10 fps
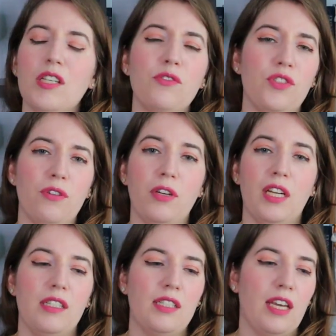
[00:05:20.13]
So
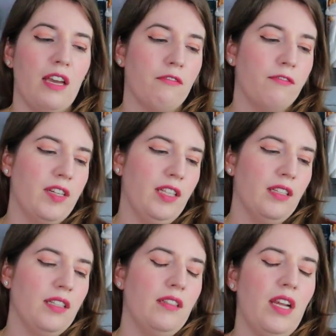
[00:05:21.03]
good. It's like a
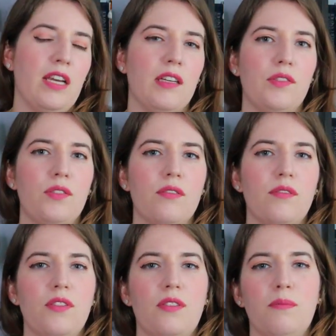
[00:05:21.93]
really nice,
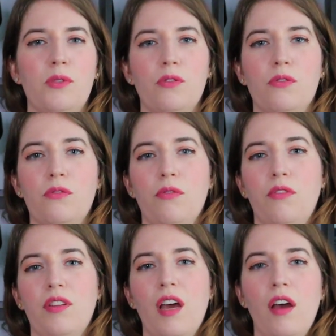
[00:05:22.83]

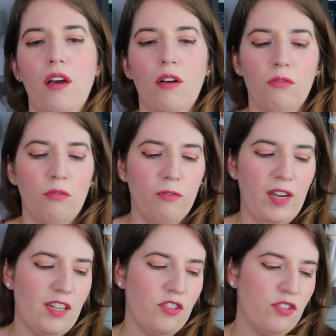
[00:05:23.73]
smooth,
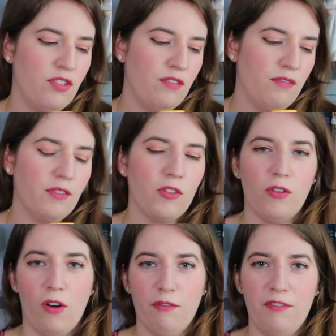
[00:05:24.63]
rich
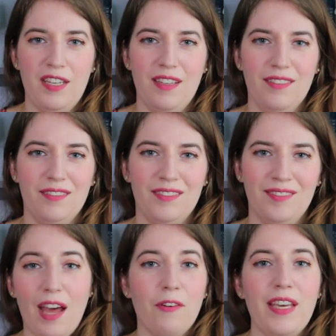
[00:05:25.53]
coffee.
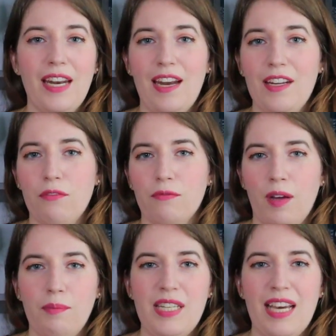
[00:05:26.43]
I don't get any
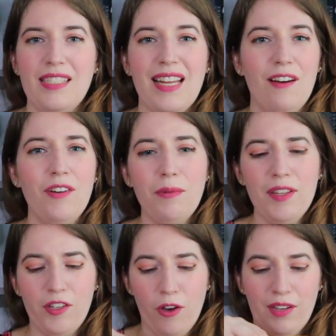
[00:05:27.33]
rum taste. I don't know
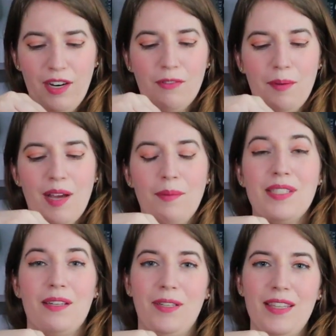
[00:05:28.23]
where the coconut rum
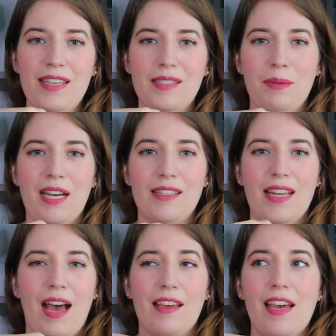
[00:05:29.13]
comes in with this because
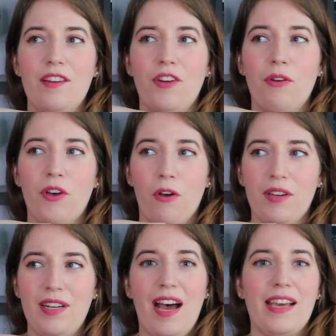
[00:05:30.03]
I get no
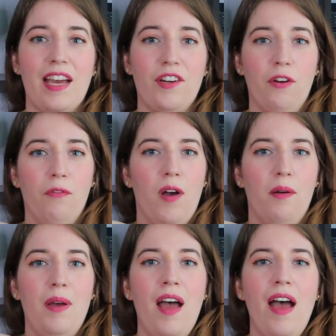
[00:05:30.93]
coconut, I get no
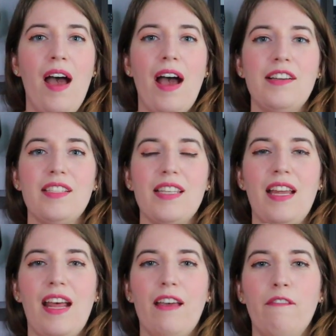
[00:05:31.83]
rum. I just
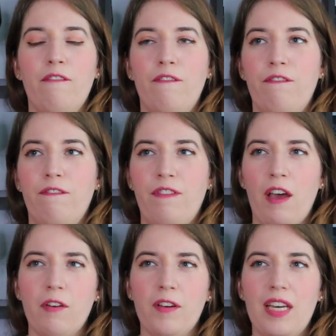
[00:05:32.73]
get a
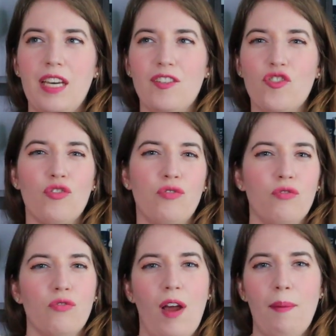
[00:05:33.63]
very
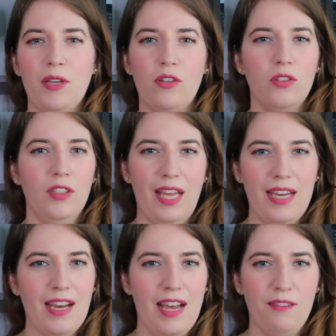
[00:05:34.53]
tropical
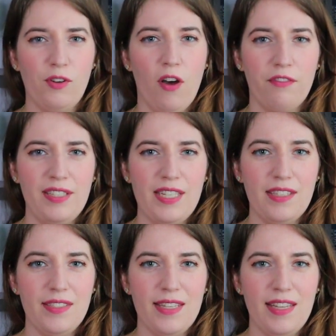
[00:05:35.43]
like kind of coffee
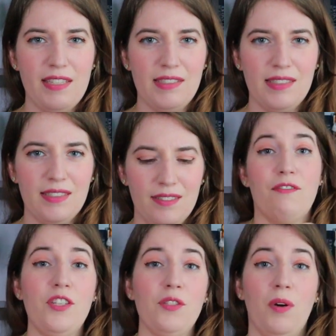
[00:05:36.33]
taste to this.
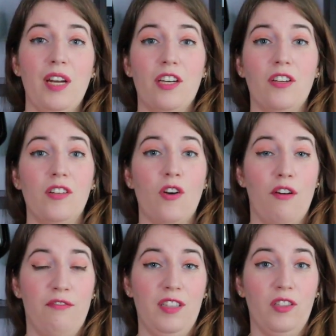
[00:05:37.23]
If you just want a good
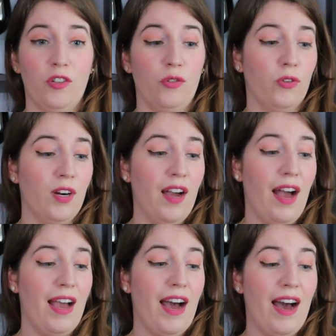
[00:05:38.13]
coffee liqueur,
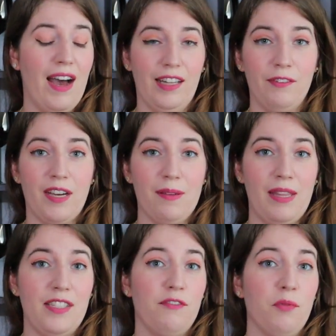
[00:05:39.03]
I highly
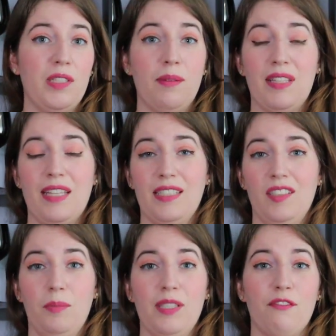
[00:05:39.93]
recommend this if you want something that's a
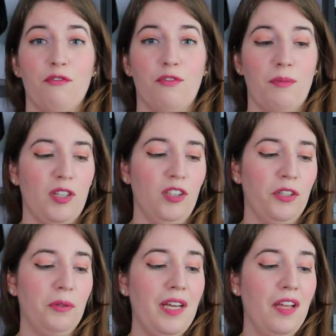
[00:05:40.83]
little bit different from
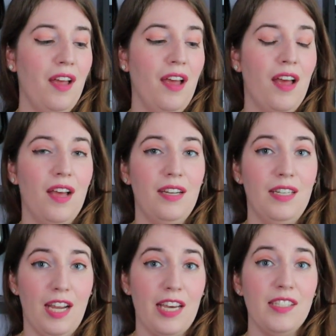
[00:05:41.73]
Kahlua.
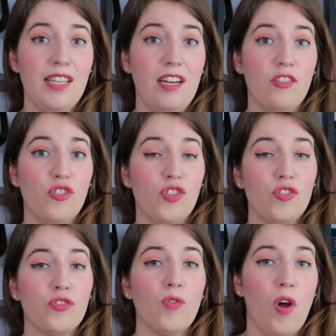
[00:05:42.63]
Nice and
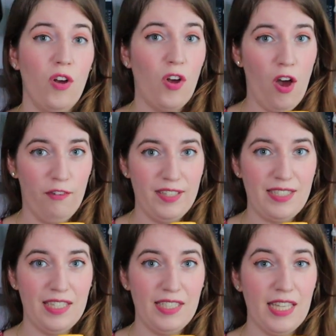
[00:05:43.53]
strong coffee
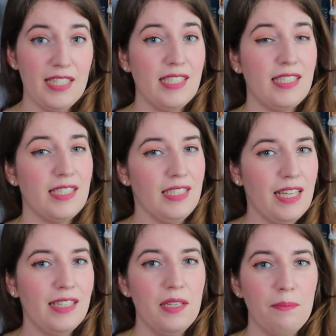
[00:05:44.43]
taste. Like it's a
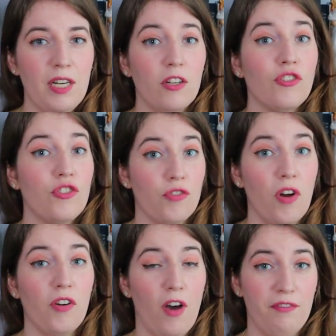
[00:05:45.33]
slightly bitter,
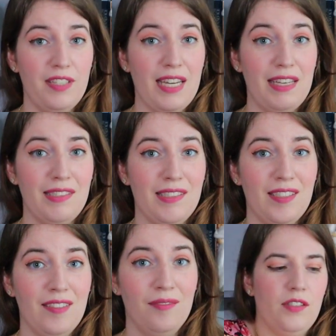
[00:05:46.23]
strong coffee
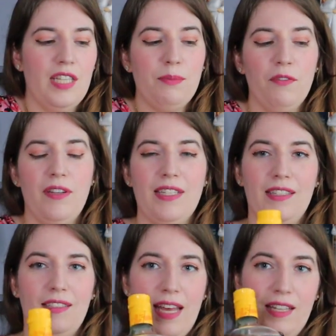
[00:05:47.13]
taste. So let's move on
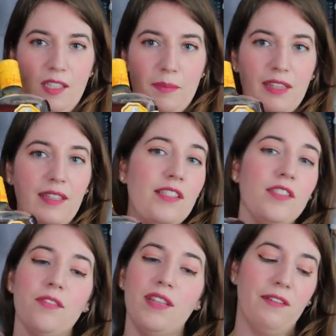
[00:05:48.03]
down the line a little bit.
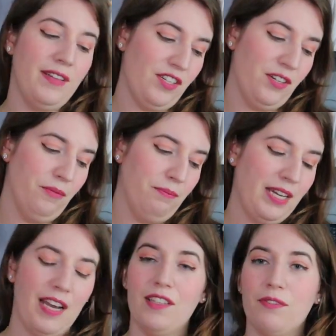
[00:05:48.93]
Let's do the original
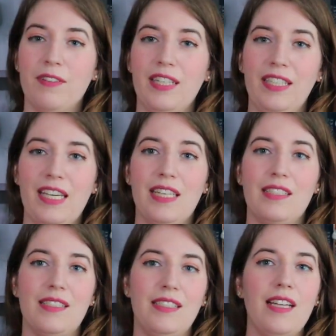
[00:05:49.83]
because
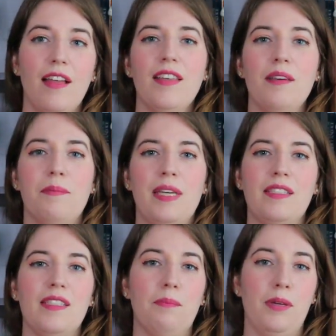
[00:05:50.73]
really nothing
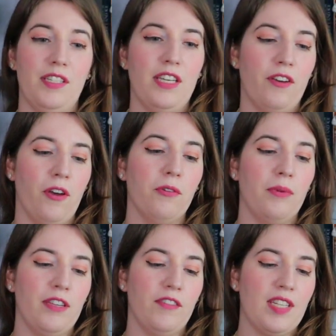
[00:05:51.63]
beats a Bundy and Coke
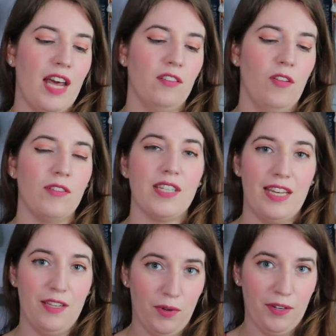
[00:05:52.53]
when you just had a long day
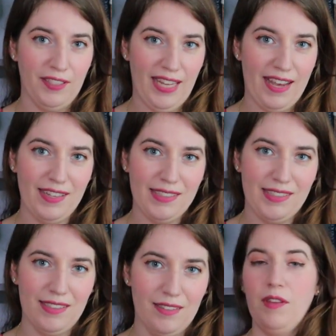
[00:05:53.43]
and you want to
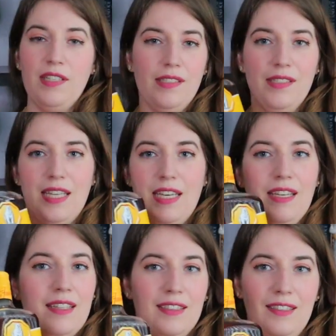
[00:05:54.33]
relax. So this is
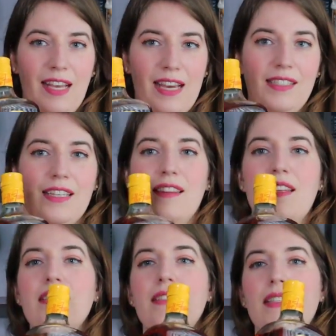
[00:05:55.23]
the classic.
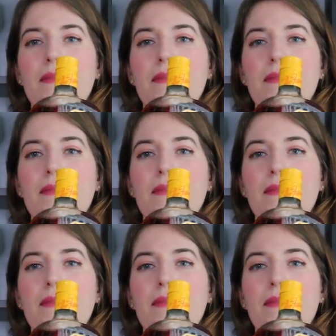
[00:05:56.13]
This is the